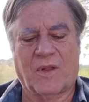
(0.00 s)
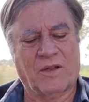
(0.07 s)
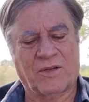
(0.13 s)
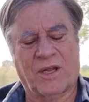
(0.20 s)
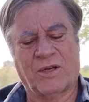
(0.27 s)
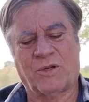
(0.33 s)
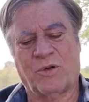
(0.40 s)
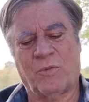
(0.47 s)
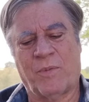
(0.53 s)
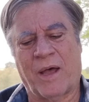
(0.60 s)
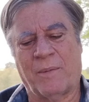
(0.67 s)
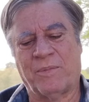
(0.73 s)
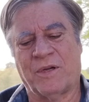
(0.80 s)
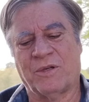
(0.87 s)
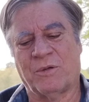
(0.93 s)
Is that two
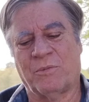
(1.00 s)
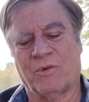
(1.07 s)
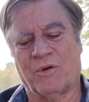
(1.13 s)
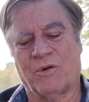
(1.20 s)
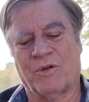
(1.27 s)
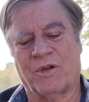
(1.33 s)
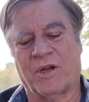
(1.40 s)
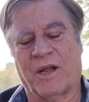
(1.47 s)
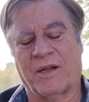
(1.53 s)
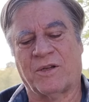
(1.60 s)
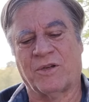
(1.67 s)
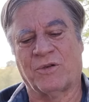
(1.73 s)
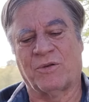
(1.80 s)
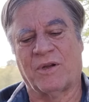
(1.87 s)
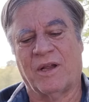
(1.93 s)
baptisms, or did I
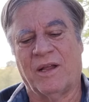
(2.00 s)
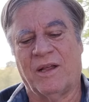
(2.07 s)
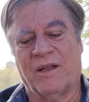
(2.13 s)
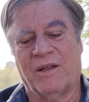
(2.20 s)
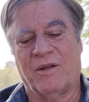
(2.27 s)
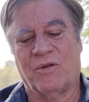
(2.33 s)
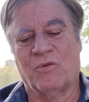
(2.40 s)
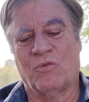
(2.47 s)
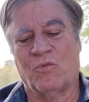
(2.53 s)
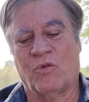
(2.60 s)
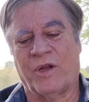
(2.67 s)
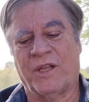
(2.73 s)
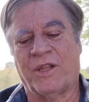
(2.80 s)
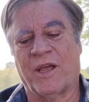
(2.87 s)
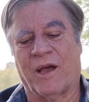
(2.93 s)
just
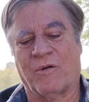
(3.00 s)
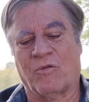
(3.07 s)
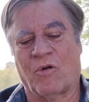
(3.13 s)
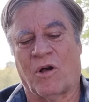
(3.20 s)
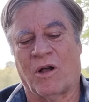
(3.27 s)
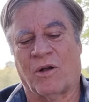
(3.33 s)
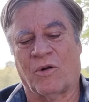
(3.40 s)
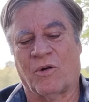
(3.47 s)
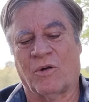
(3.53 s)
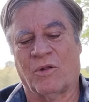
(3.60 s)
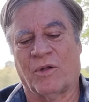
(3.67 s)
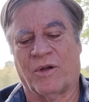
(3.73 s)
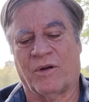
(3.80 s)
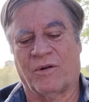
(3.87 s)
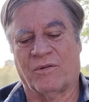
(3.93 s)
read that wrong
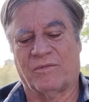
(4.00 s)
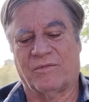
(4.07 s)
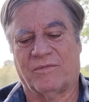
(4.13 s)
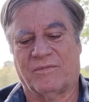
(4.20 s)
earlier?